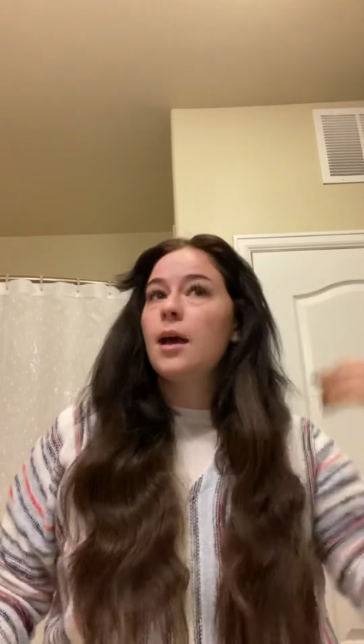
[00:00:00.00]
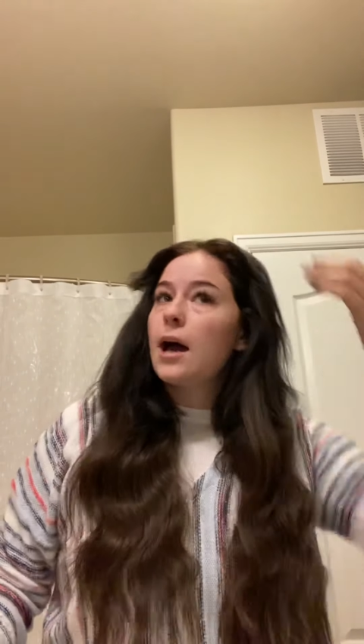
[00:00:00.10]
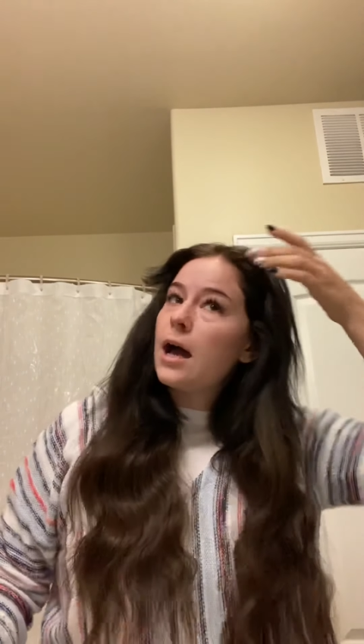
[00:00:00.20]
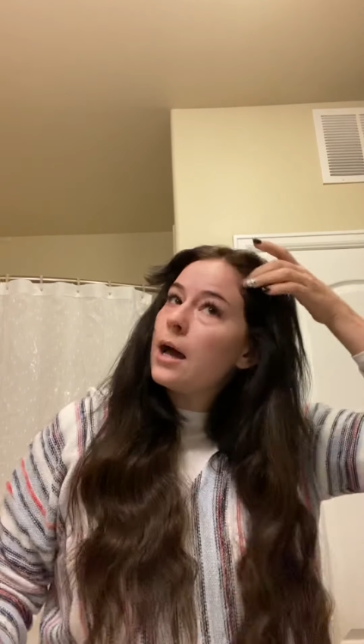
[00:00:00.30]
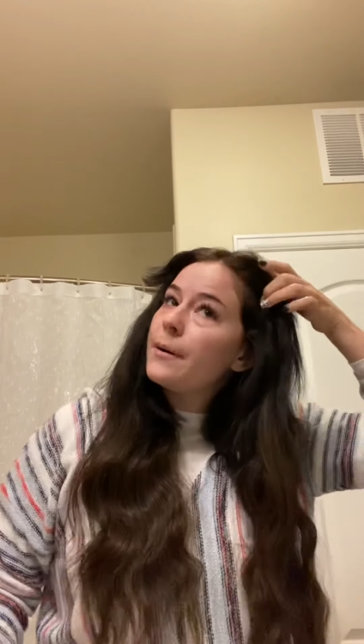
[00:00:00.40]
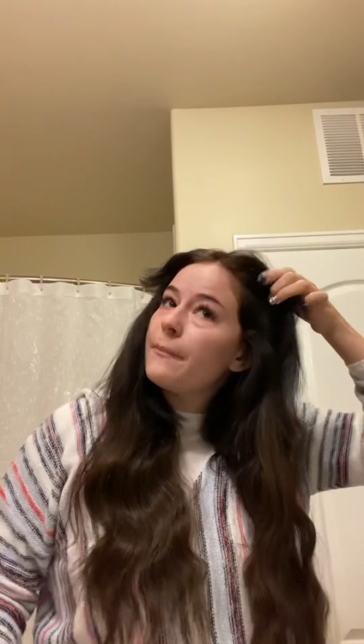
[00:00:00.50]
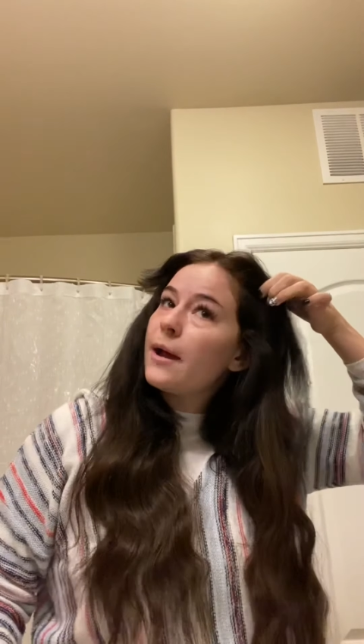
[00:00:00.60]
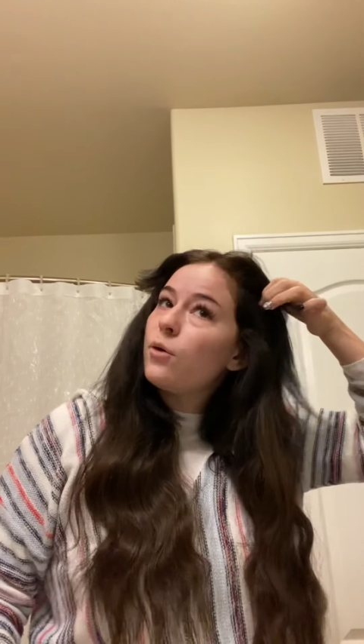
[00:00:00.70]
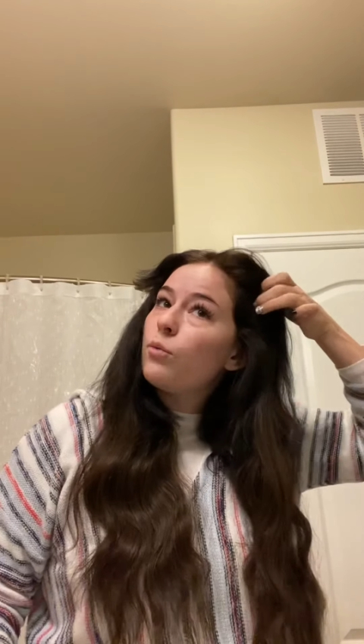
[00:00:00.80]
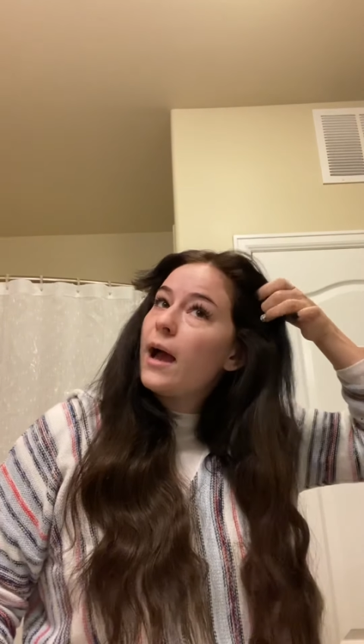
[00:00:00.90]
my
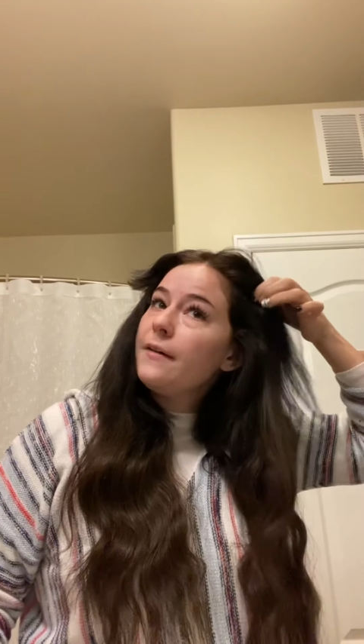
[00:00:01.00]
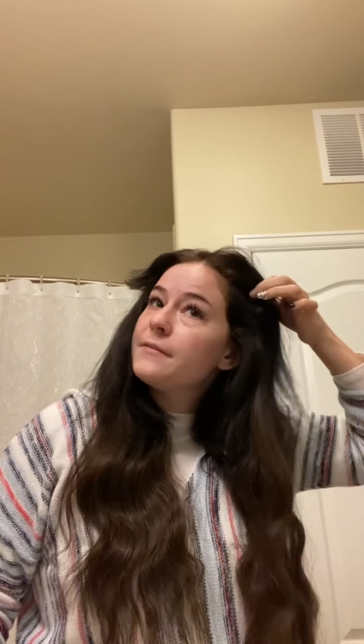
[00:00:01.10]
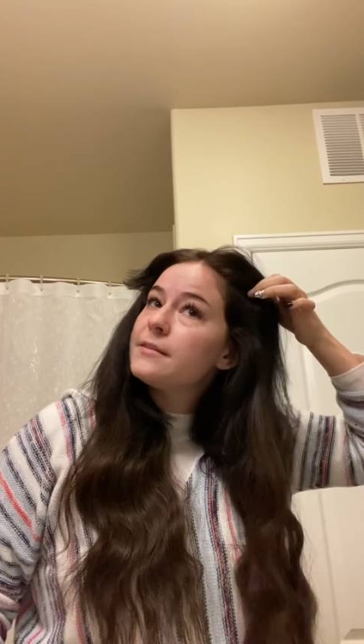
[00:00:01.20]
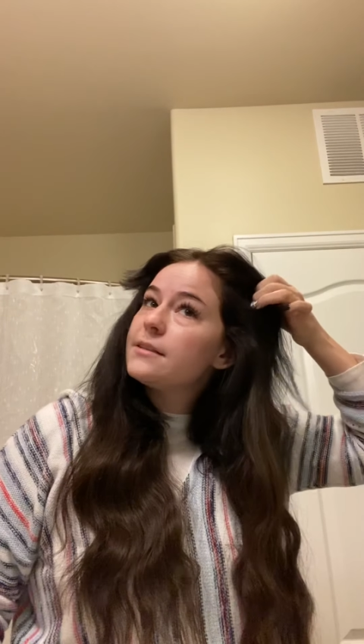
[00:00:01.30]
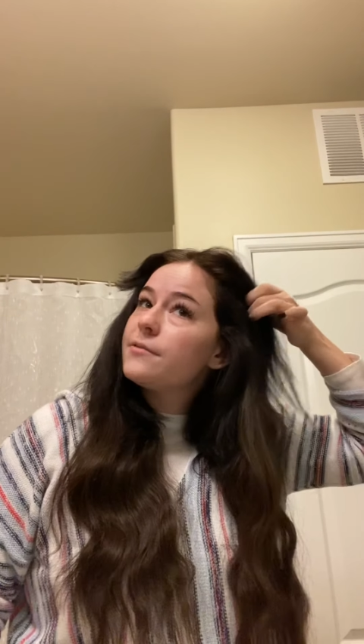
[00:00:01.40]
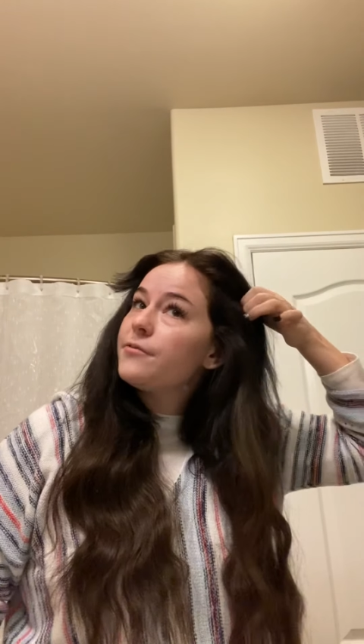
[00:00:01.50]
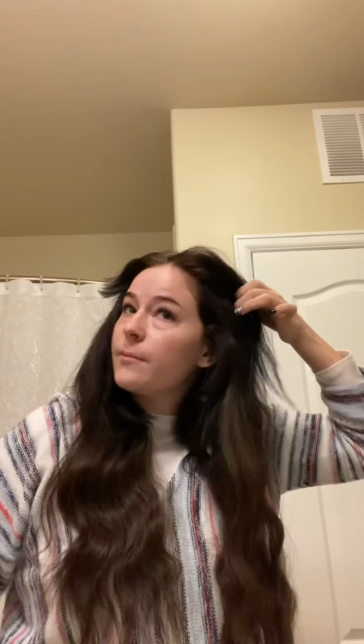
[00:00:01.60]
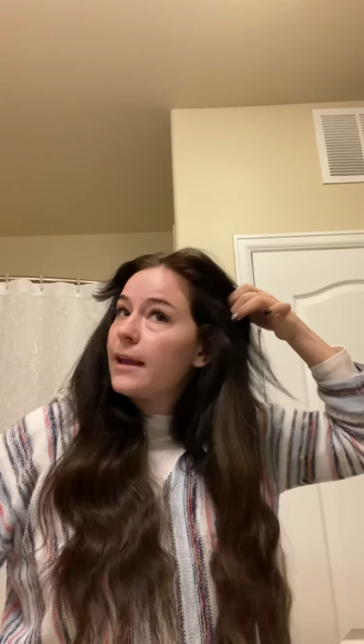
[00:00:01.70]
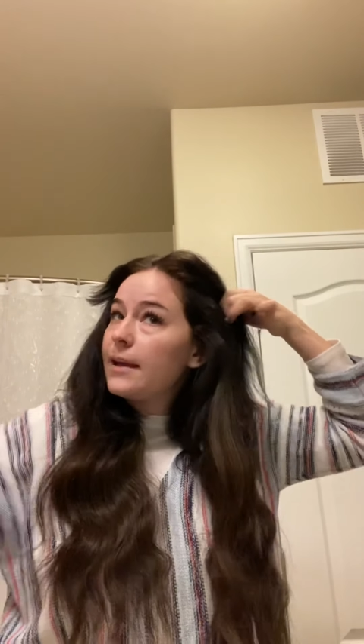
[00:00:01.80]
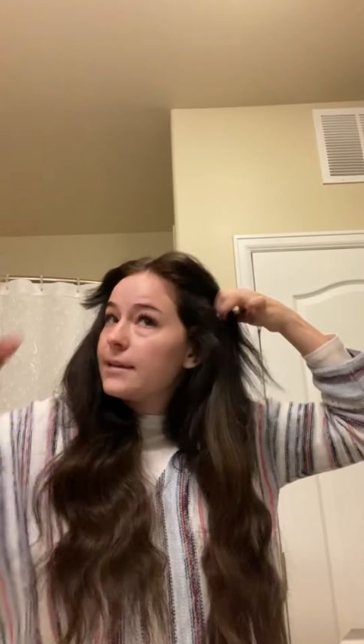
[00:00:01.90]
wefts for
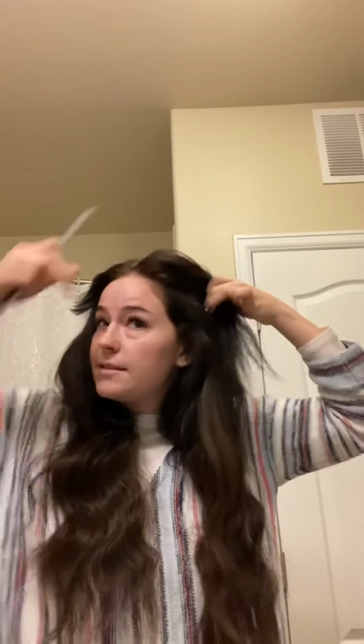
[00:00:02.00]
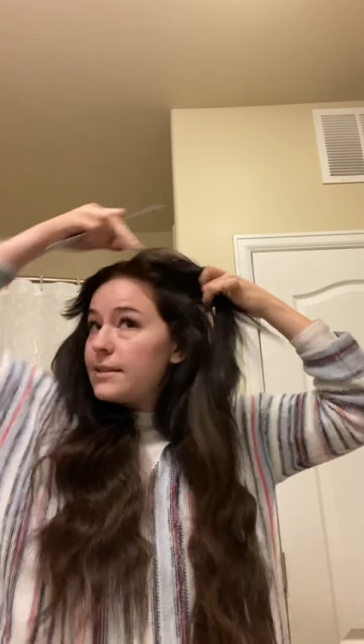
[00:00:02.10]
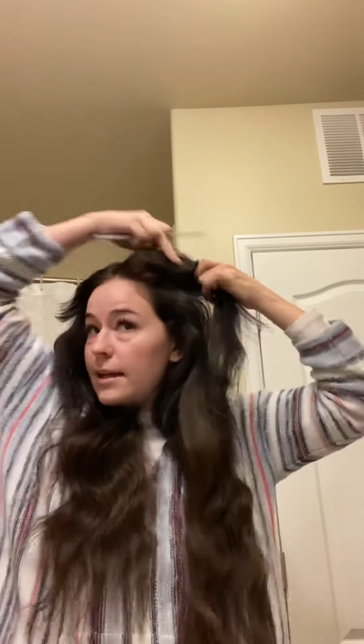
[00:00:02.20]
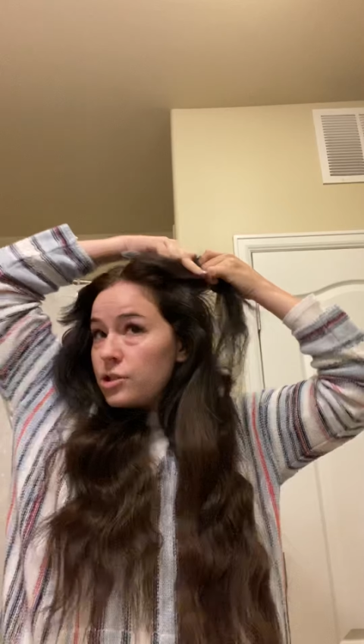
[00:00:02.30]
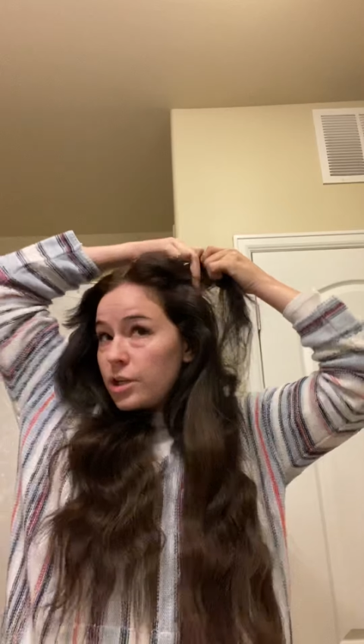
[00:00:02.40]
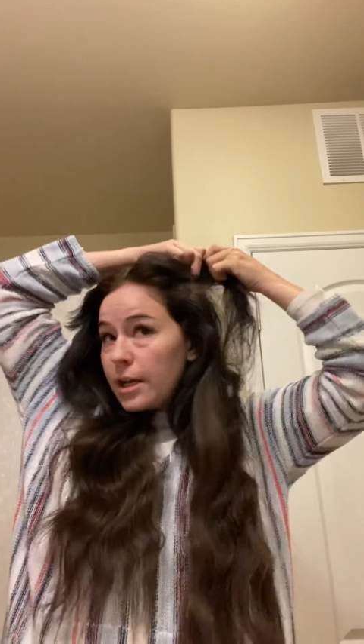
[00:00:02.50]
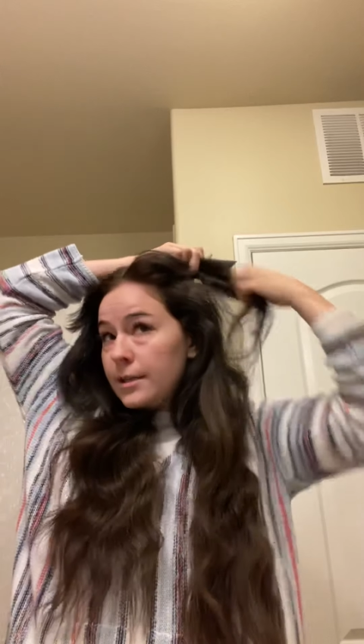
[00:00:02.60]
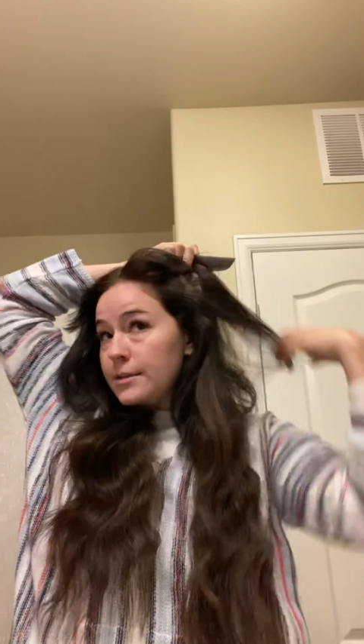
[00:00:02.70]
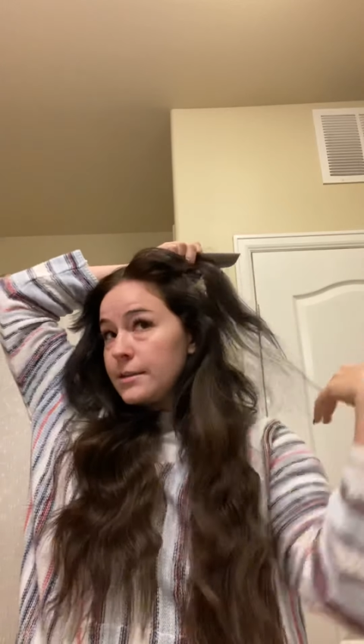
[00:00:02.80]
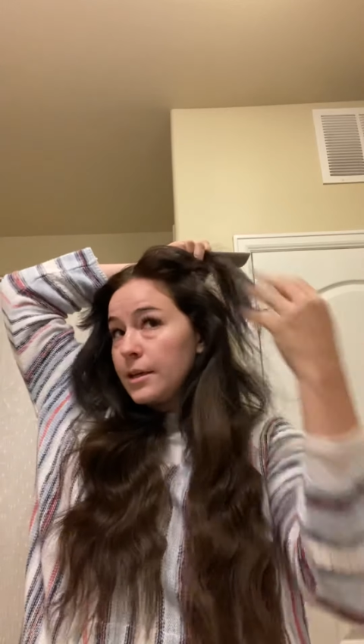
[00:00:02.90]
my
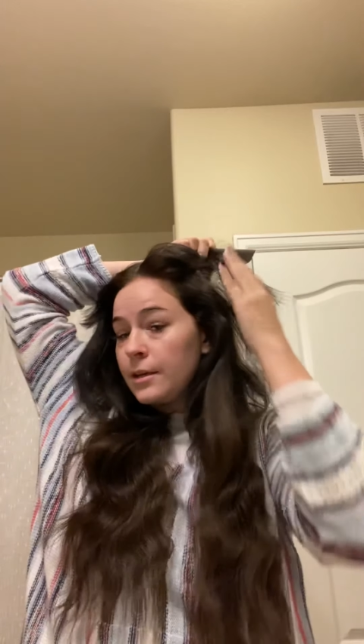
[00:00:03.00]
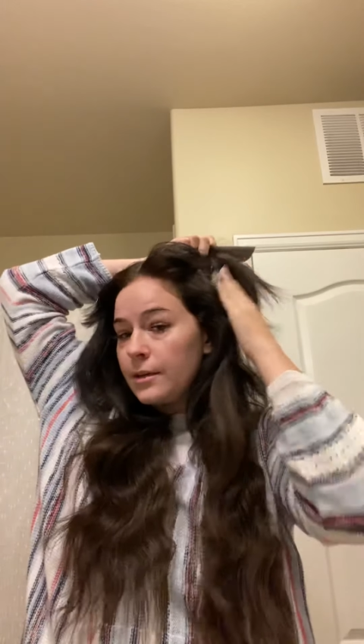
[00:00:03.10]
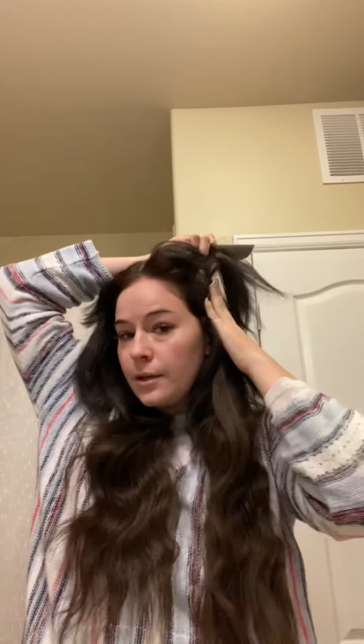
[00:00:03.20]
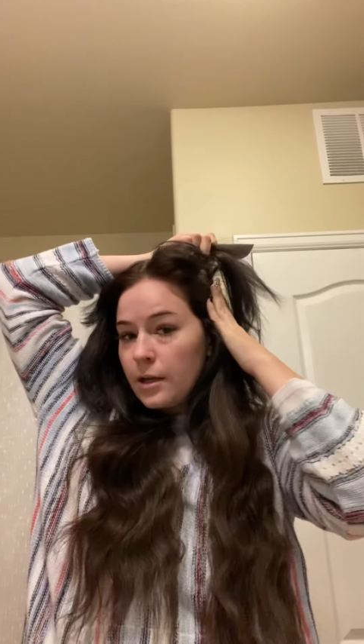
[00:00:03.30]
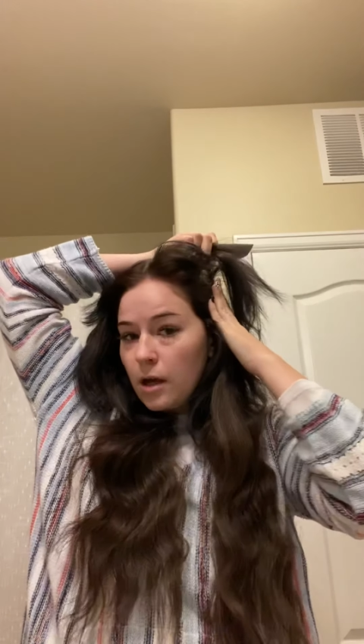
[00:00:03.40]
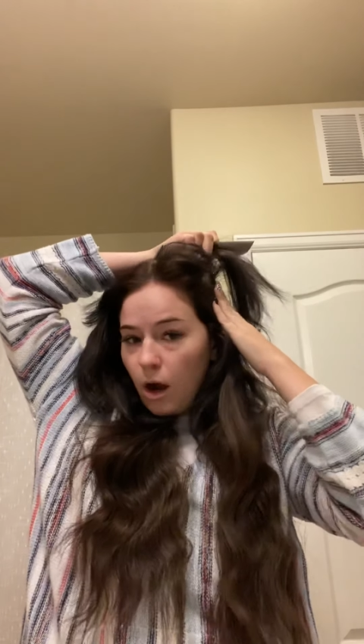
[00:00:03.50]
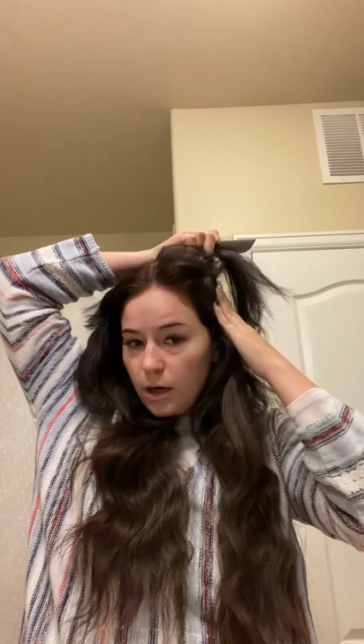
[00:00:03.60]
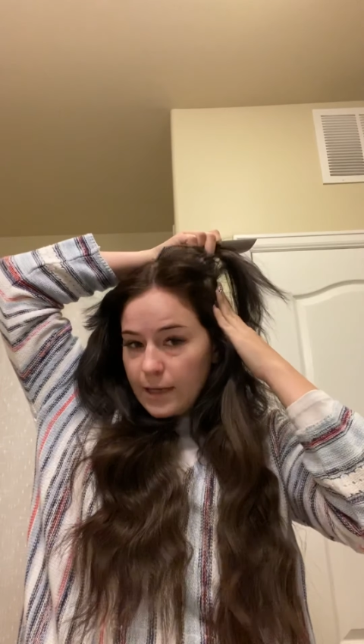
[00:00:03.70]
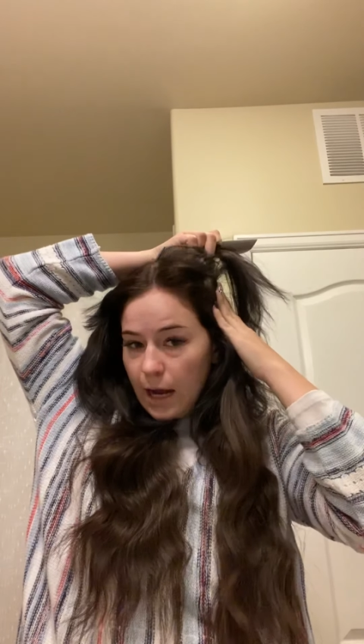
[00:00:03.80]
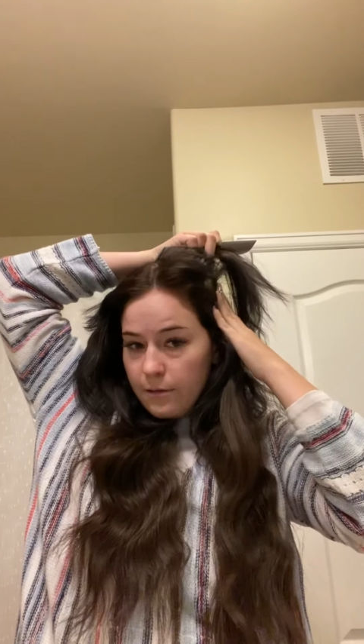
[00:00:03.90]
extensions are
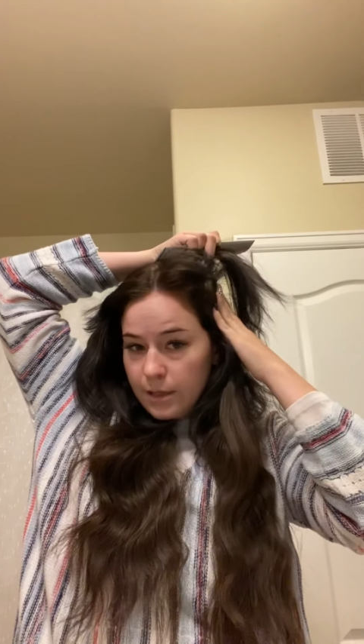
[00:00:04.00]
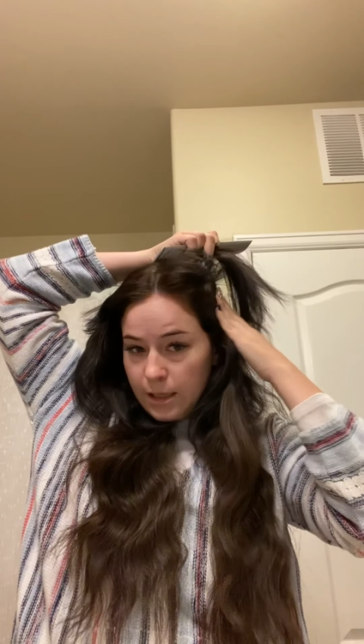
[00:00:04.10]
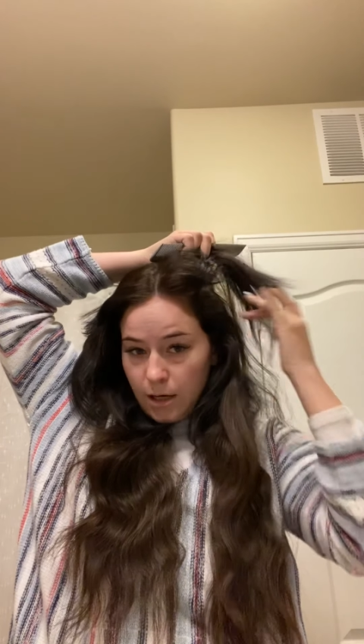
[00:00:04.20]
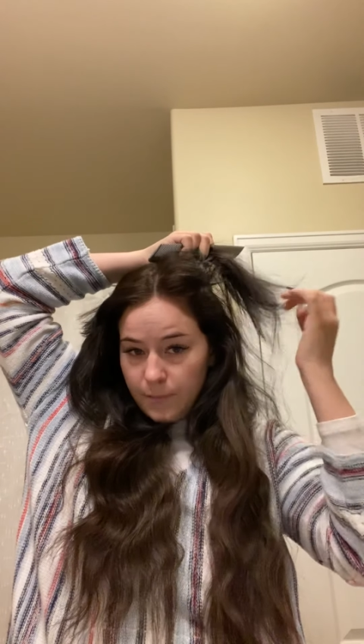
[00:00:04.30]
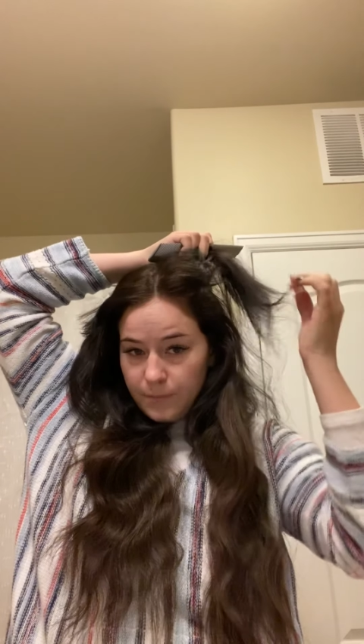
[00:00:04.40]
down here.